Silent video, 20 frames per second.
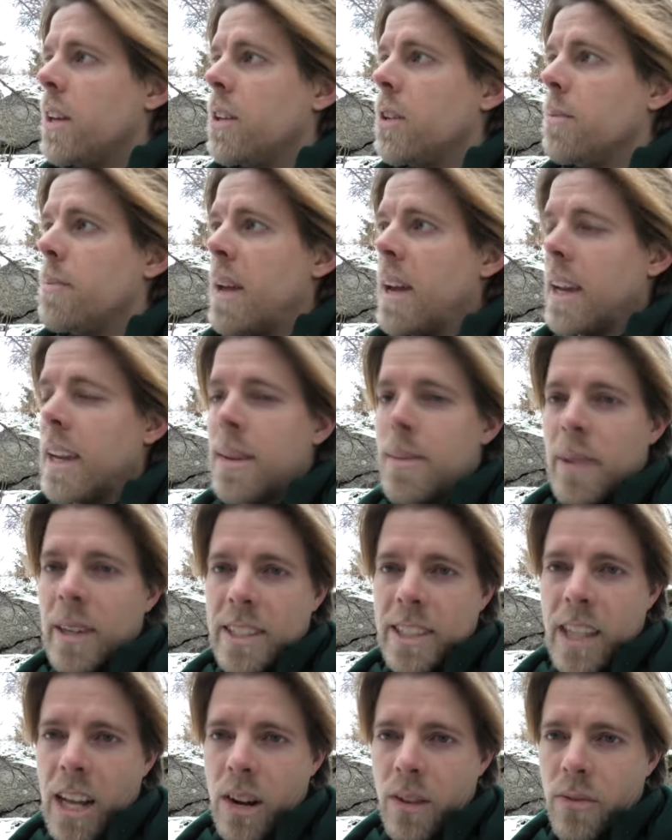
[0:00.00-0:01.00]
to make
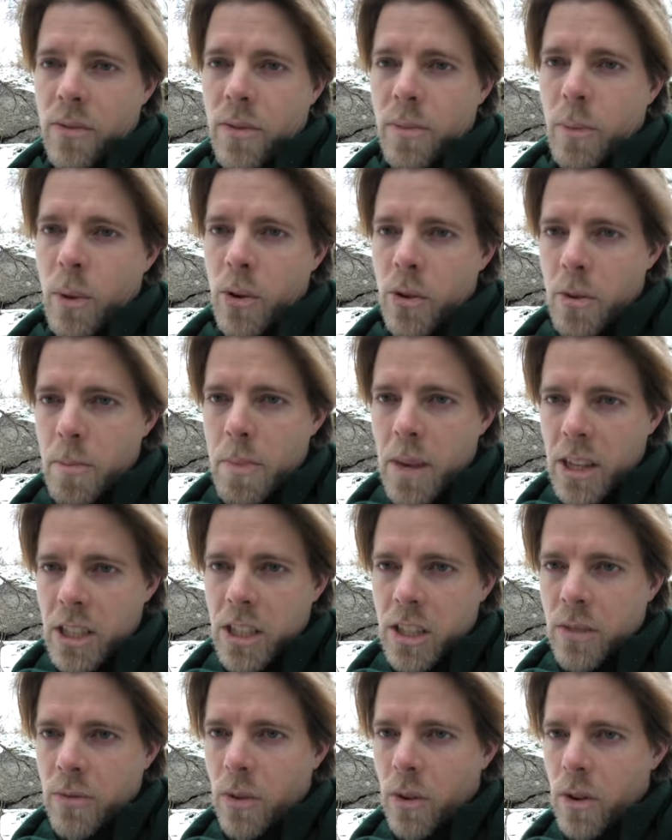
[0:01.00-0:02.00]
myself more
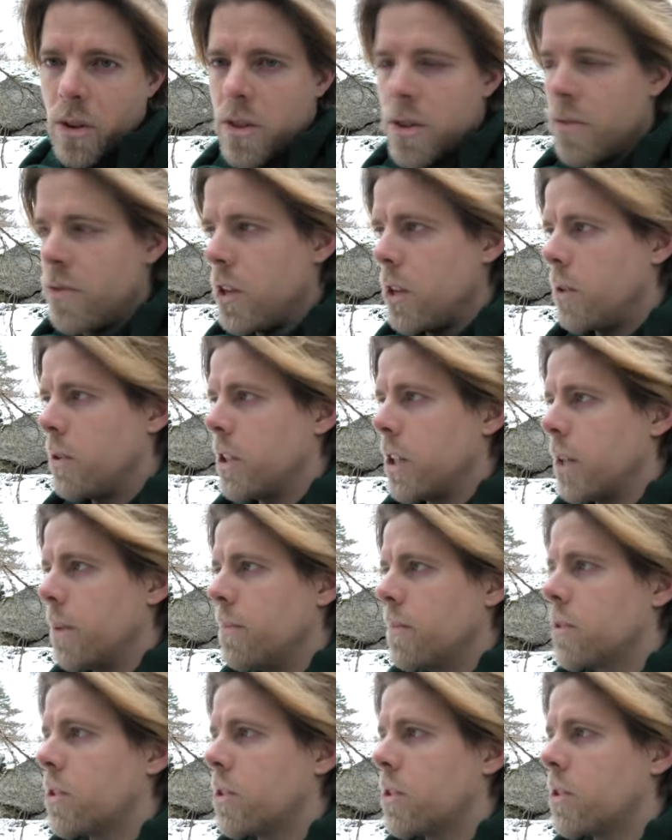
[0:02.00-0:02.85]
robust for the future?